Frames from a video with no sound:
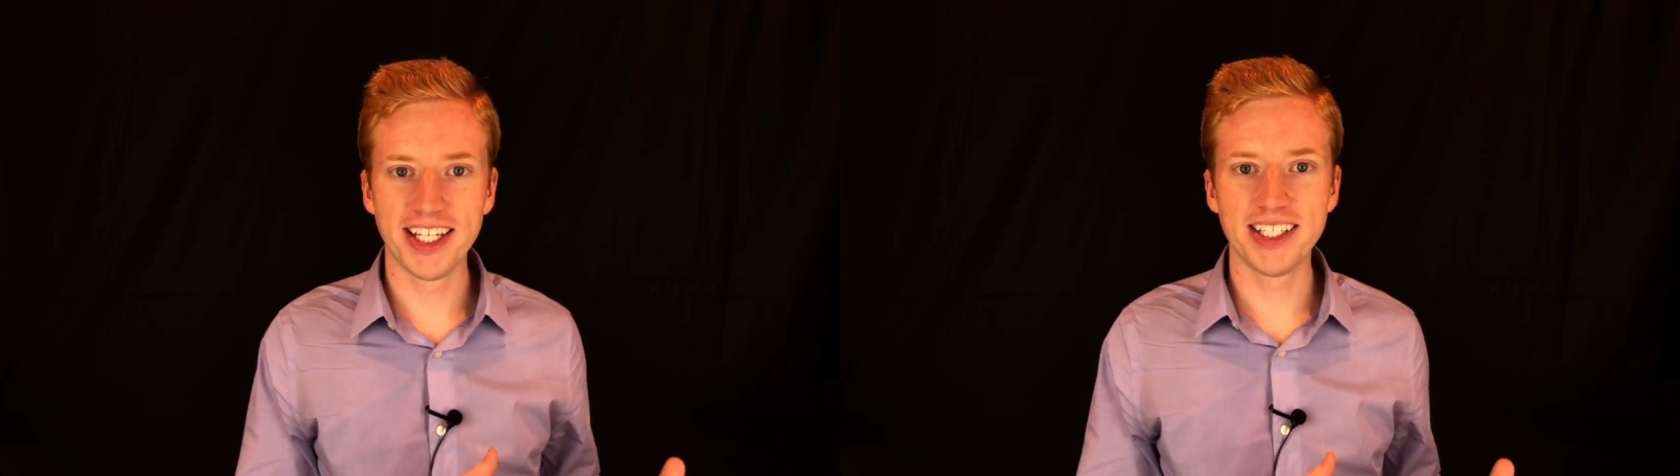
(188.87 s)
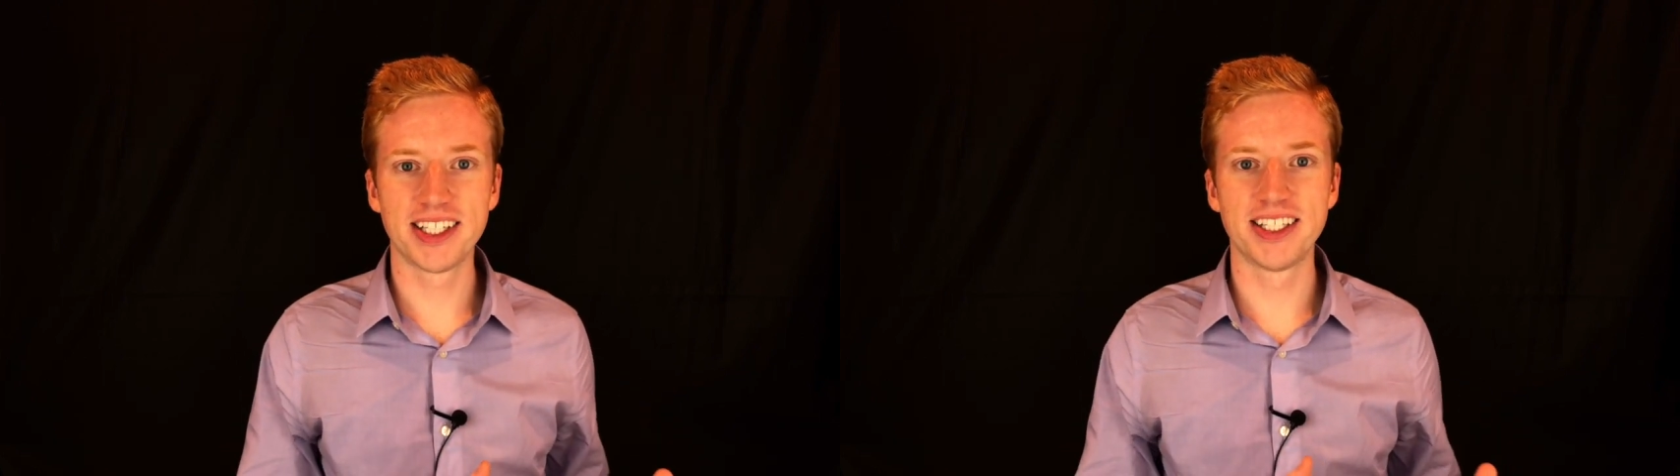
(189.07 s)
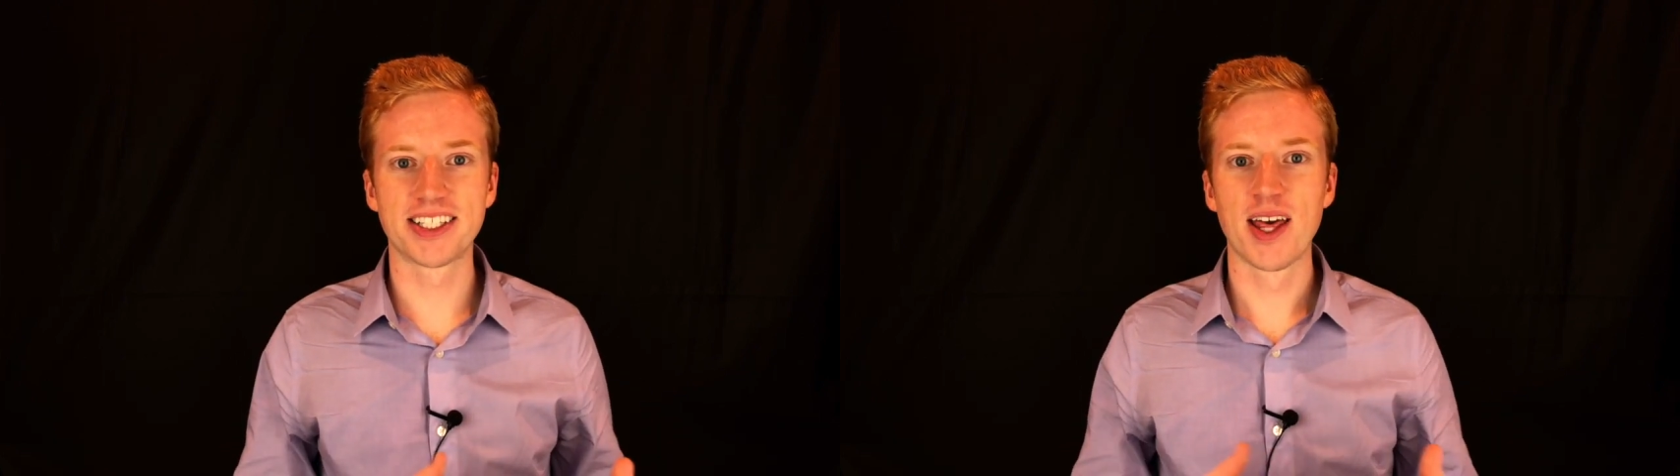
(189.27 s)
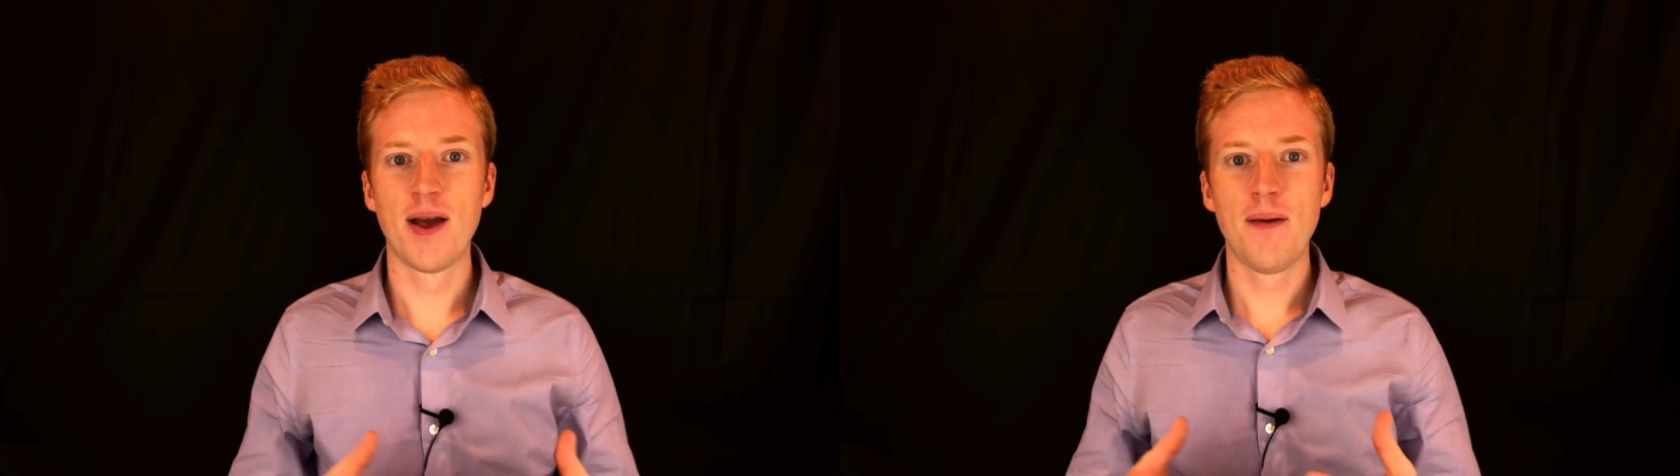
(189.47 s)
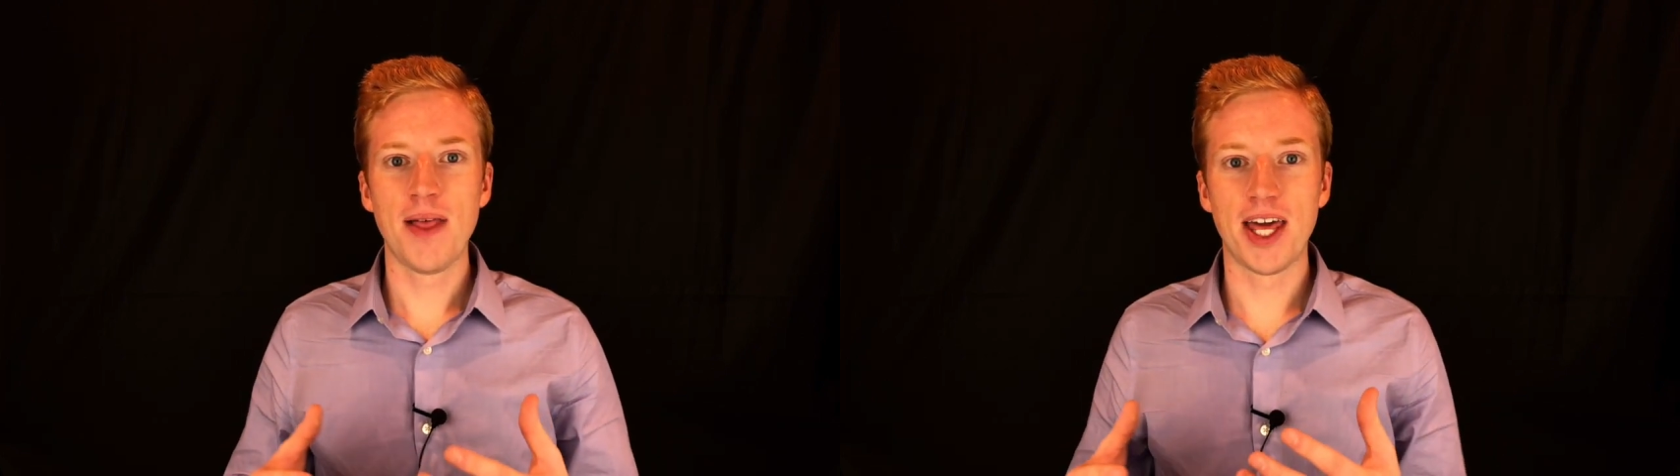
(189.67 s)
England
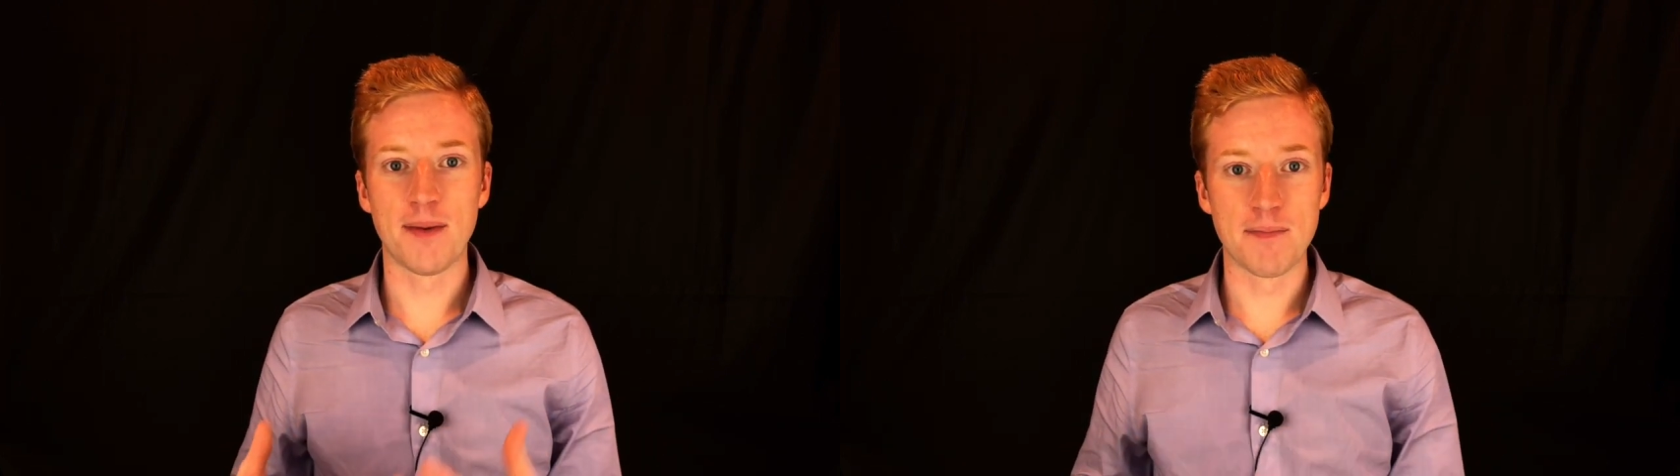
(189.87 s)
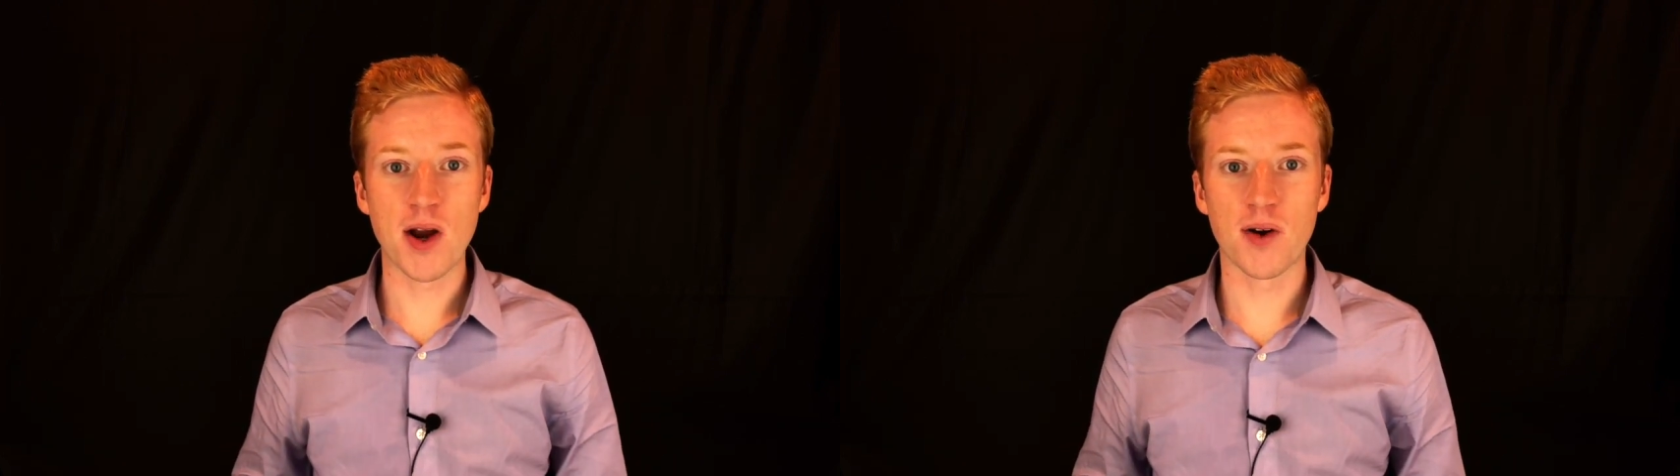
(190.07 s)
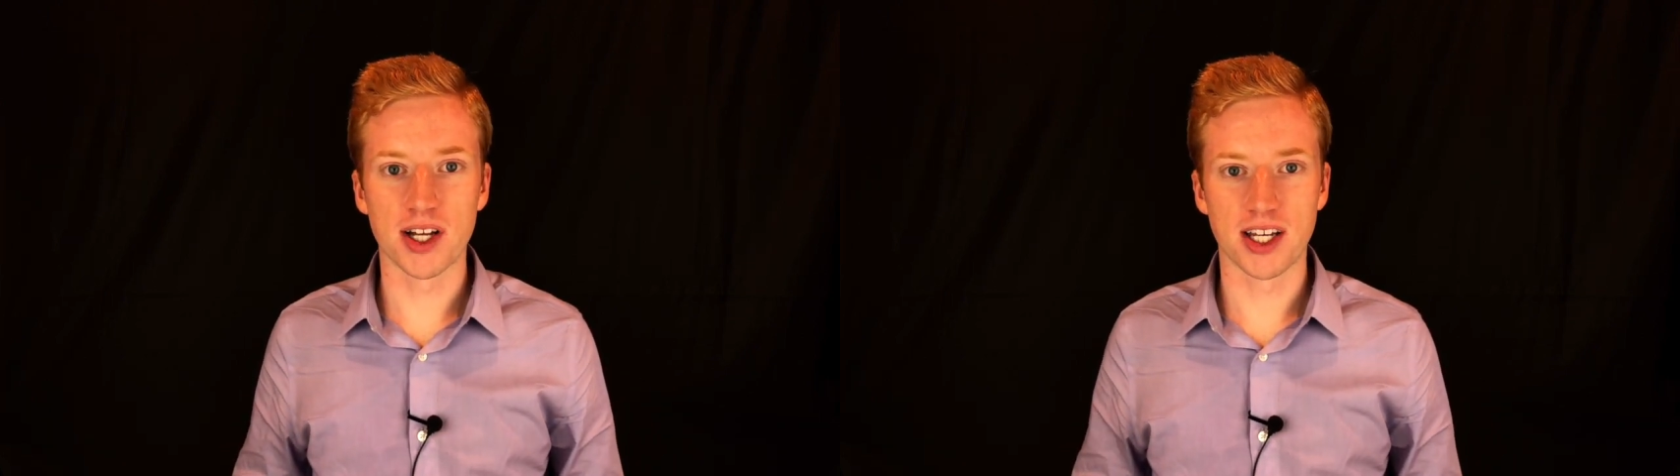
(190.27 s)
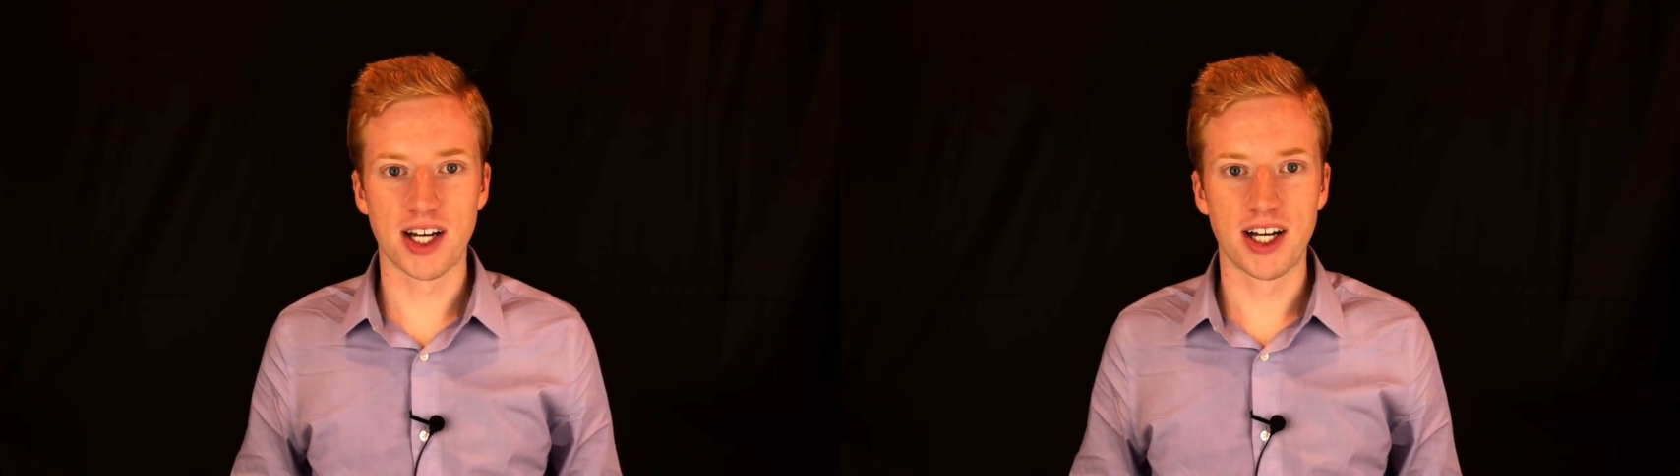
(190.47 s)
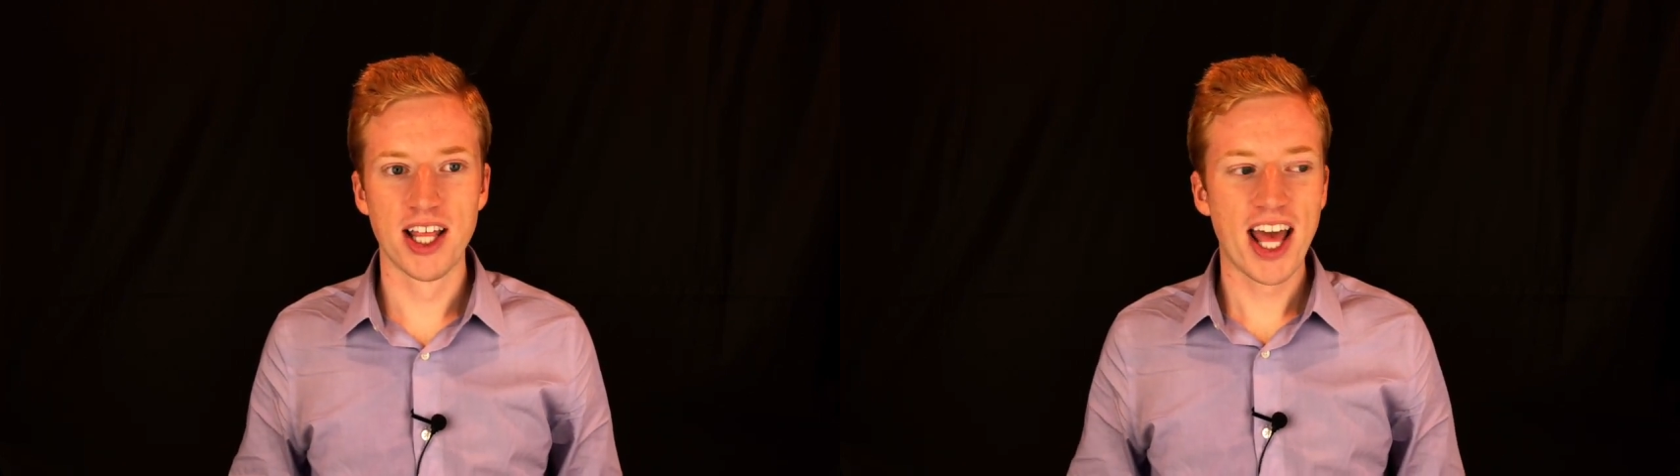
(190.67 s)
and
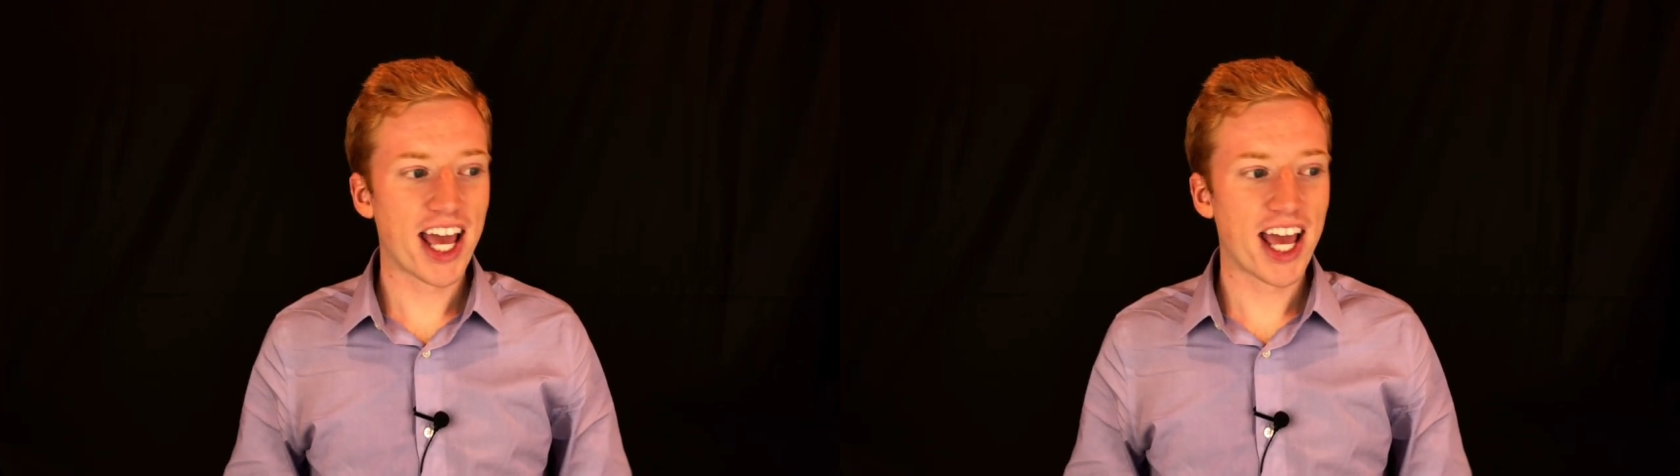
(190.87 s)
America,